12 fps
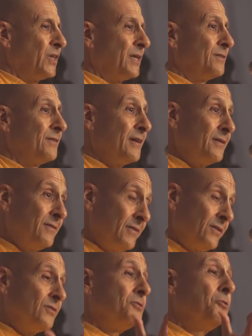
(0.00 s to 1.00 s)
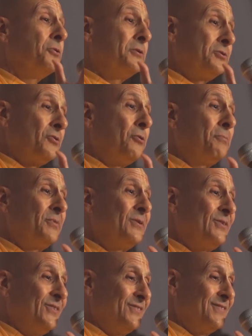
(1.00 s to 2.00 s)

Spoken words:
And then the doors open.